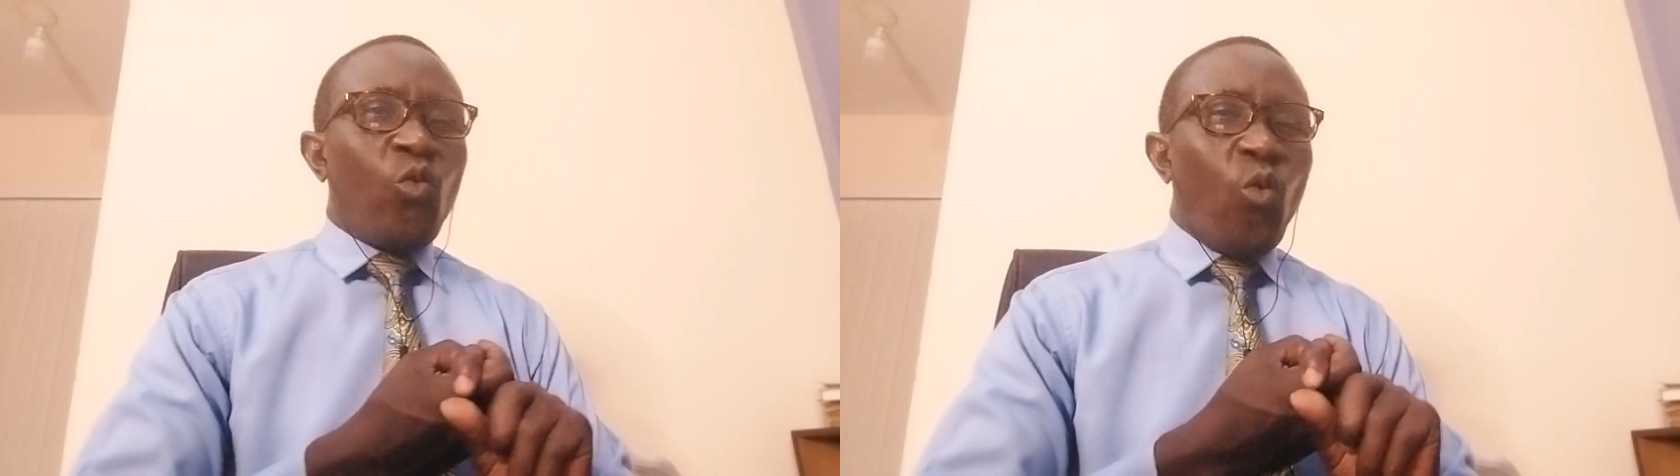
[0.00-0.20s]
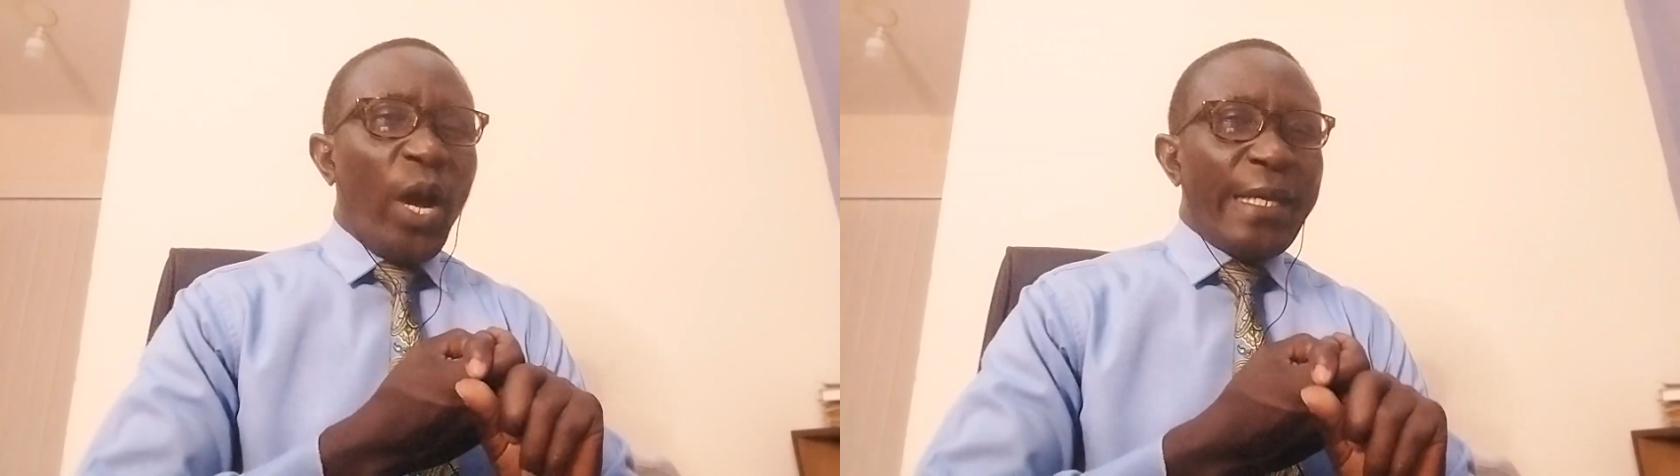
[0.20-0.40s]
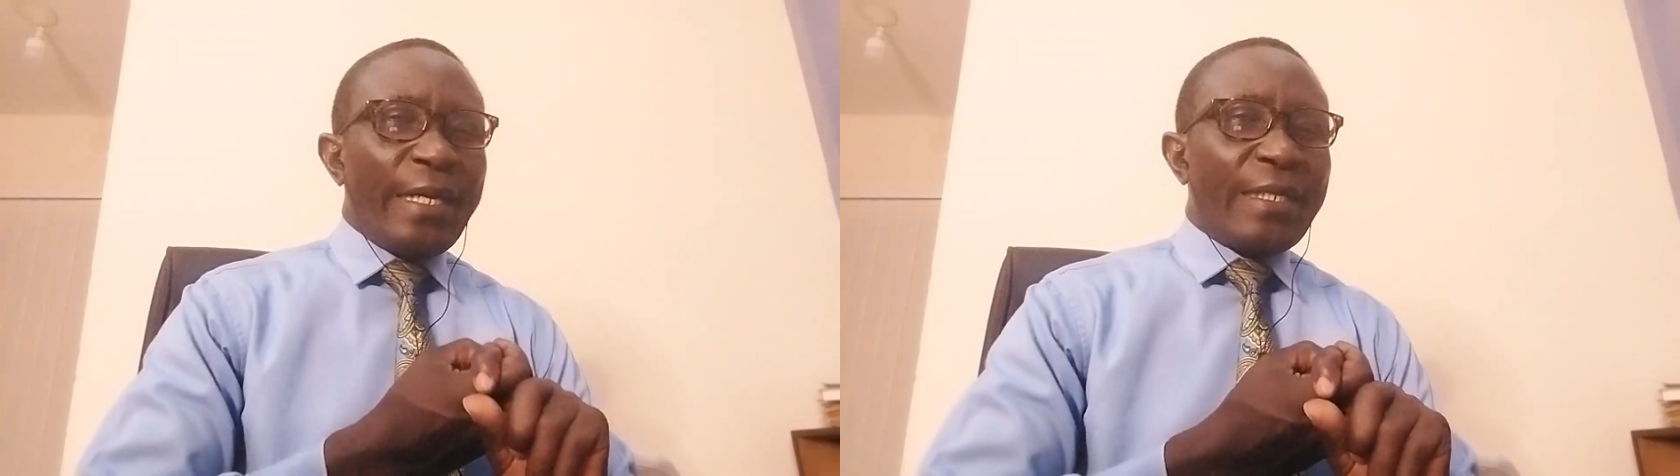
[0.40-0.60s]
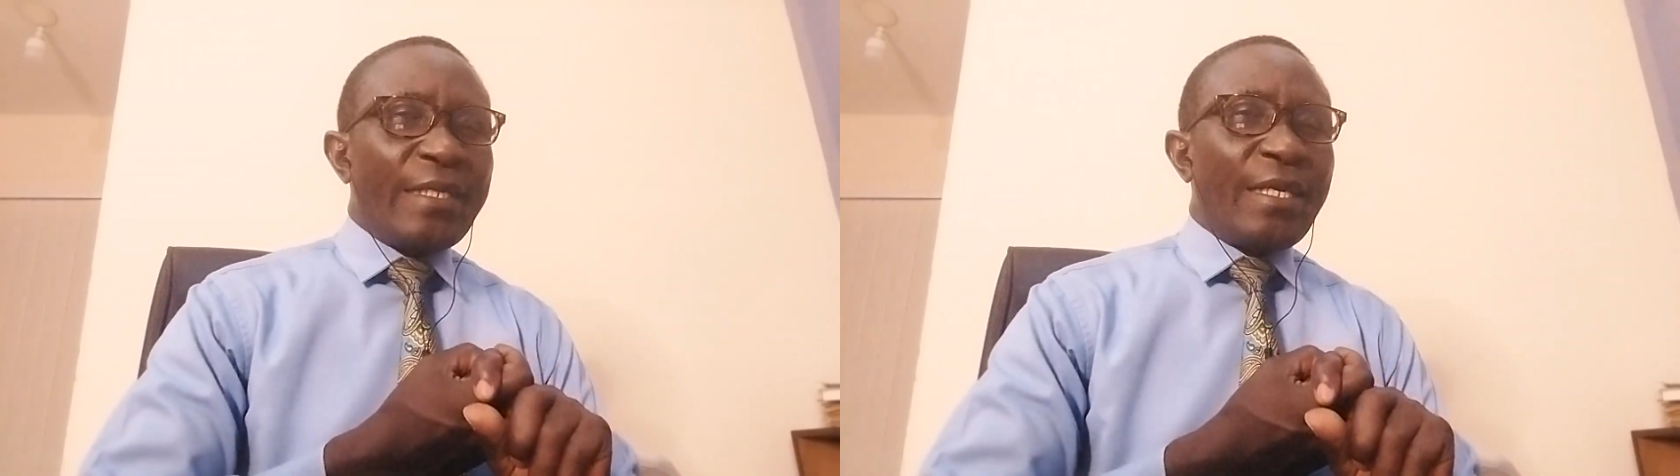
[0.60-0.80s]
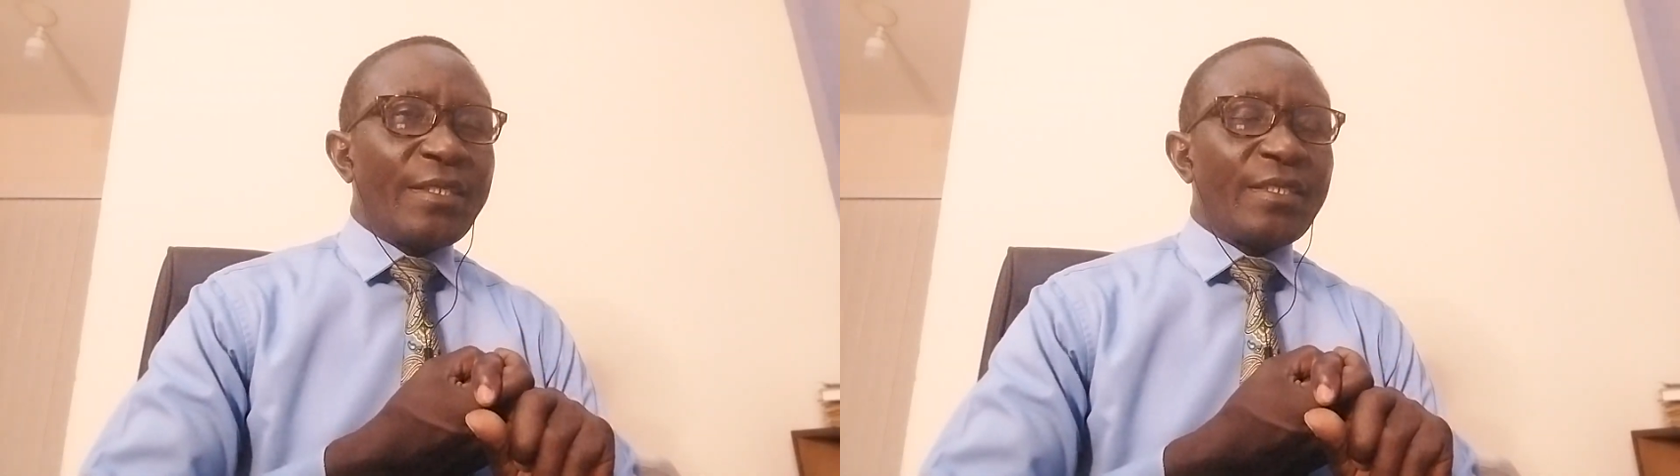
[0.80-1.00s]

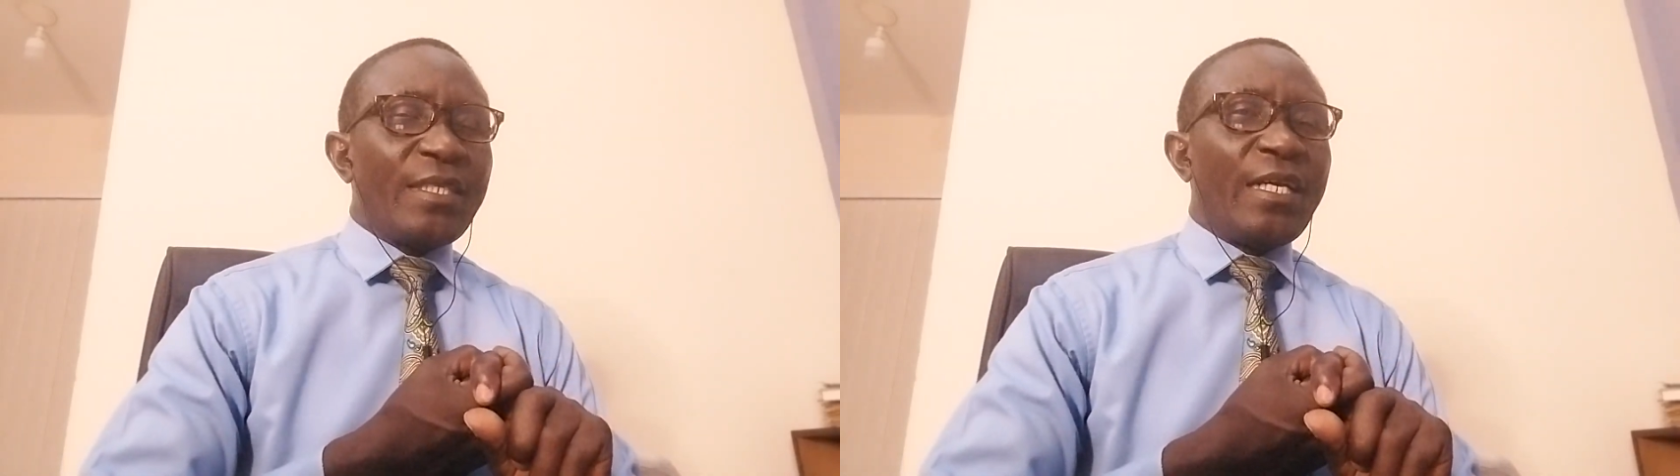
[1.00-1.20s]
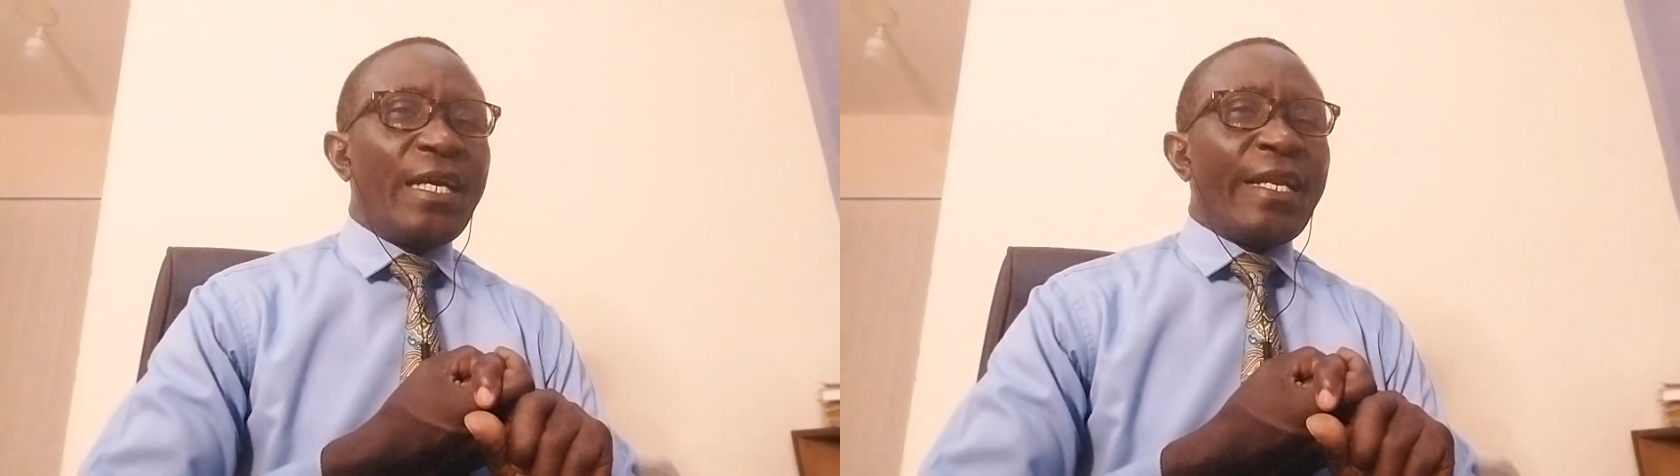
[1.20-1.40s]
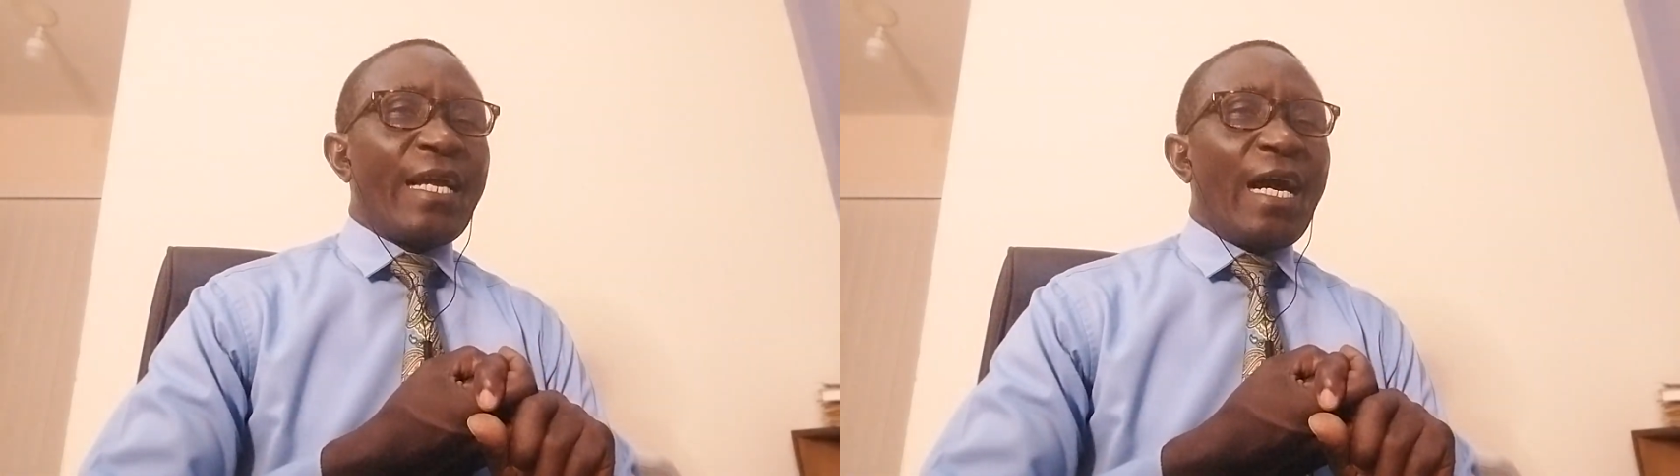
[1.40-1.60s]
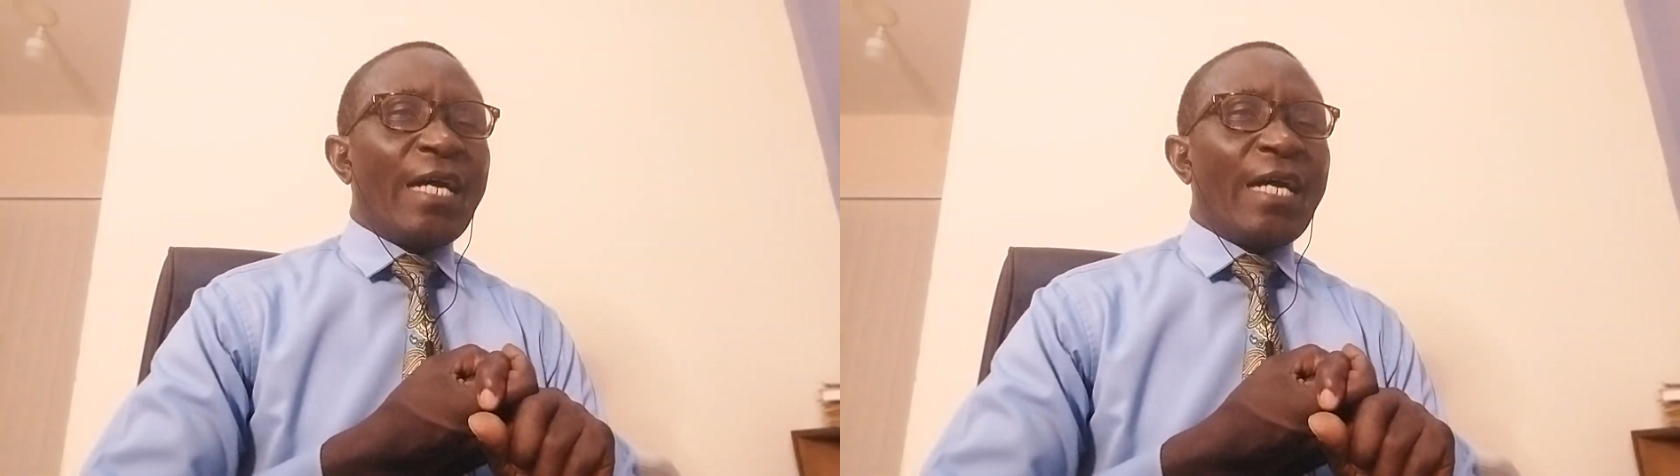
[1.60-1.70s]
quietness and